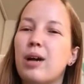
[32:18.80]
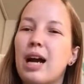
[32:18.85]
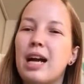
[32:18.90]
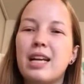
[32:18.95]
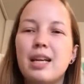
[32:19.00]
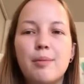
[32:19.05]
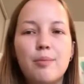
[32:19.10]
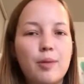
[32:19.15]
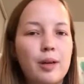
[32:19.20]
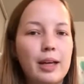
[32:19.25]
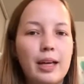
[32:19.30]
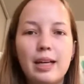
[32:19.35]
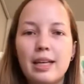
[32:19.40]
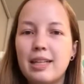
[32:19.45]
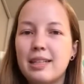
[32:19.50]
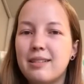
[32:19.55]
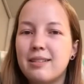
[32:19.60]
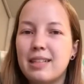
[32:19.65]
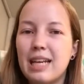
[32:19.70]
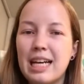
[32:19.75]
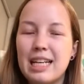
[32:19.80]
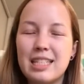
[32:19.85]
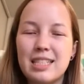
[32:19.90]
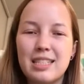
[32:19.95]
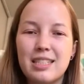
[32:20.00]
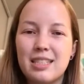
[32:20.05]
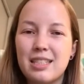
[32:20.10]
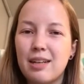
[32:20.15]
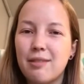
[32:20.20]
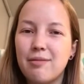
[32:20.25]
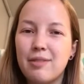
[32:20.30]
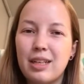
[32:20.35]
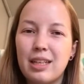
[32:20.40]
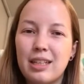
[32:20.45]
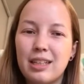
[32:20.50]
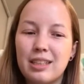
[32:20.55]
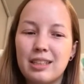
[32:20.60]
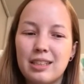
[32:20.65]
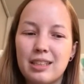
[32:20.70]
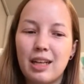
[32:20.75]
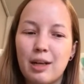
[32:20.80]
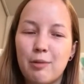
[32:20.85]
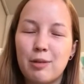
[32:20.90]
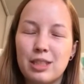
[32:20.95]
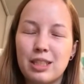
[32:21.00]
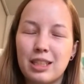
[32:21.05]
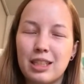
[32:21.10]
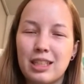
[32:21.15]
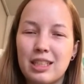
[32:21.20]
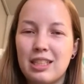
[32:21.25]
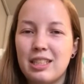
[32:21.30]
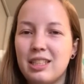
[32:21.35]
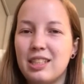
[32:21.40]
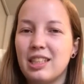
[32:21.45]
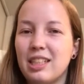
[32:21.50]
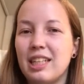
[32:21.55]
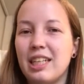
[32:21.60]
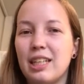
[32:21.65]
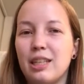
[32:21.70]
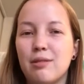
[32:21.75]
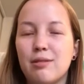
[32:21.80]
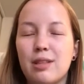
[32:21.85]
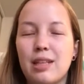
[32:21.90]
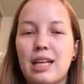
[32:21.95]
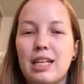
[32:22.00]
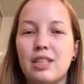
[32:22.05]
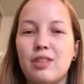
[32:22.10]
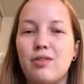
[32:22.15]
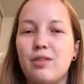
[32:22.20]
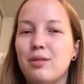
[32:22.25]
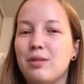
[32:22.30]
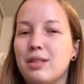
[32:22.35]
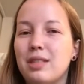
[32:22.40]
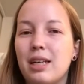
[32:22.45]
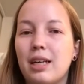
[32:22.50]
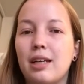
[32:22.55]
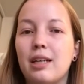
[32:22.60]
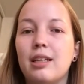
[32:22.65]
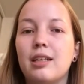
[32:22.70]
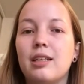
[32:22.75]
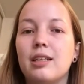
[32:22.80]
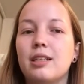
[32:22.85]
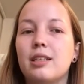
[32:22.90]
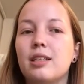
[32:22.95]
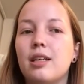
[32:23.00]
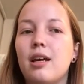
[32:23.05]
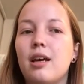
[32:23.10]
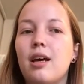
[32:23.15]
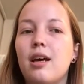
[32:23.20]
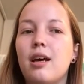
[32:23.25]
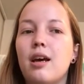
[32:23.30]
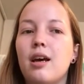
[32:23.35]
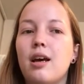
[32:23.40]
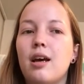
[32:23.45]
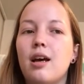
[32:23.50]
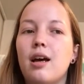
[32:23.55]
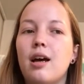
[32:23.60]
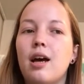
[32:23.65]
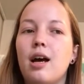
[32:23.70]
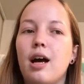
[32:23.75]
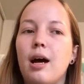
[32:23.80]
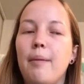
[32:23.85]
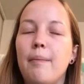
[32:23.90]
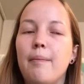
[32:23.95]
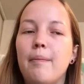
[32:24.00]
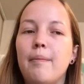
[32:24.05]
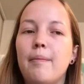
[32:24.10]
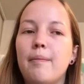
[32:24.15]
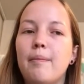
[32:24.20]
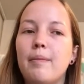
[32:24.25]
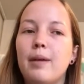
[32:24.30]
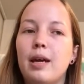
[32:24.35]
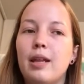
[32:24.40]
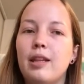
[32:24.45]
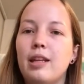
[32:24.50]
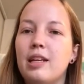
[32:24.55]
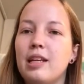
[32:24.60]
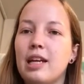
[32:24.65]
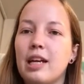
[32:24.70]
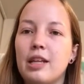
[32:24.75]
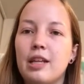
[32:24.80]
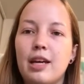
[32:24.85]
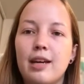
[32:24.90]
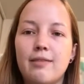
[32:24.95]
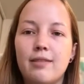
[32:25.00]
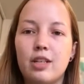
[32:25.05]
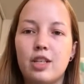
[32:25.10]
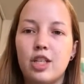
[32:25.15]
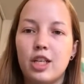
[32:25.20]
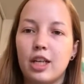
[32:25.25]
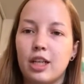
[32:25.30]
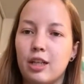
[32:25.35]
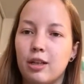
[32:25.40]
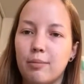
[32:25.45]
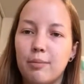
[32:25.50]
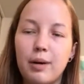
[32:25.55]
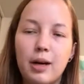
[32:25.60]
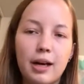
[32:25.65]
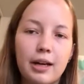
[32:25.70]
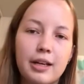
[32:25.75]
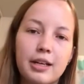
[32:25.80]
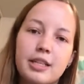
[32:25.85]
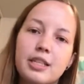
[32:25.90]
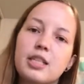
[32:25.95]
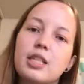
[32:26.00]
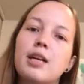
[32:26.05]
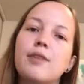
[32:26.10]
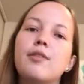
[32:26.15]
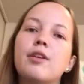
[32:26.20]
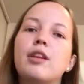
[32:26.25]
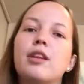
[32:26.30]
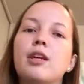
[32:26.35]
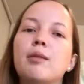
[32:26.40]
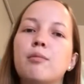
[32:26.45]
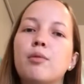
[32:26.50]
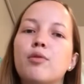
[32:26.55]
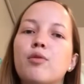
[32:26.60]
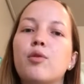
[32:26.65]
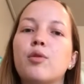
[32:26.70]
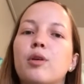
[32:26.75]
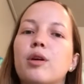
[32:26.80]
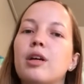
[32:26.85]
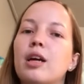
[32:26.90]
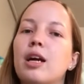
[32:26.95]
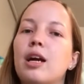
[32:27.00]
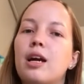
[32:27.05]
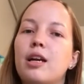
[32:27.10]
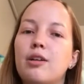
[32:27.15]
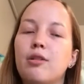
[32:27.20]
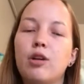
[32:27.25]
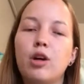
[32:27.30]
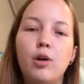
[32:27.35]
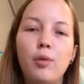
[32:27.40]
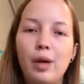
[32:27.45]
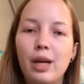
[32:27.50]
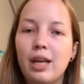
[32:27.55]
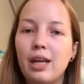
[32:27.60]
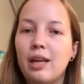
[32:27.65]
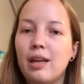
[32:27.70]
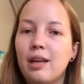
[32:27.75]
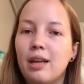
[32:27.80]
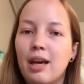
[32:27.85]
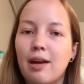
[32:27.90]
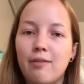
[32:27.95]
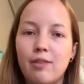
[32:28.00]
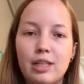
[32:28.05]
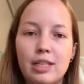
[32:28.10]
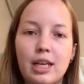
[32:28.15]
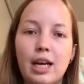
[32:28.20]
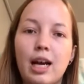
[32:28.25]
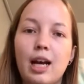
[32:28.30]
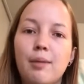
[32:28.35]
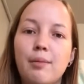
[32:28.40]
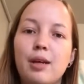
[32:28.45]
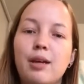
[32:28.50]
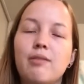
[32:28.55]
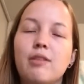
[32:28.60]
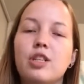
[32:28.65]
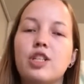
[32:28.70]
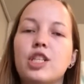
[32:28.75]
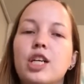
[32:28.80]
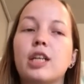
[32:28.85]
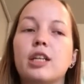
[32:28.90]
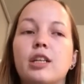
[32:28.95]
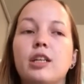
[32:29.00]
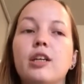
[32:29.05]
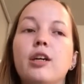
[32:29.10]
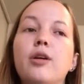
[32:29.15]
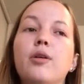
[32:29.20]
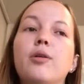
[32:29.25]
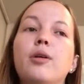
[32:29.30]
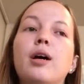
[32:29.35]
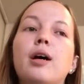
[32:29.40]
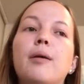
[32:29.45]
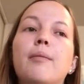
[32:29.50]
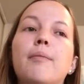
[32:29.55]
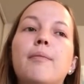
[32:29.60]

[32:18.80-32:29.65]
I didn't bring any test stuff in because I wasn't going to study in those last few seconds. And then, they have to check your pockets and everything before you go in. Every time they have to check you.